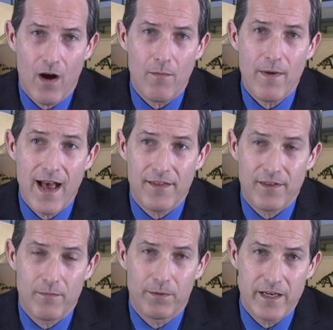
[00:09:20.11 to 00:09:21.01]
our math
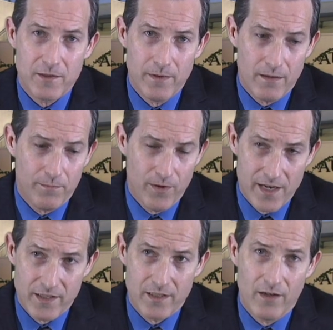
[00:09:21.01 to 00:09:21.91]
placement
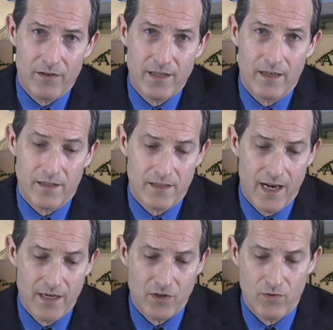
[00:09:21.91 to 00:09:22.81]
process here at St. Augustine
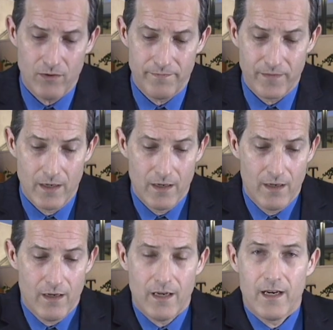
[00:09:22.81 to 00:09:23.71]
High School.
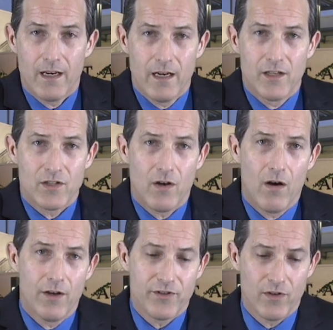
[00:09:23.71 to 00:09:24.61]
It's
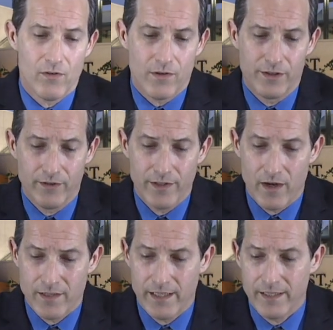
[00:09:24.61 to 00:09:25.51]
also clearly
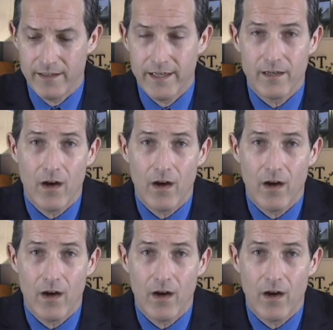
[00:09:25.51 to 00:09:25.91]
articulated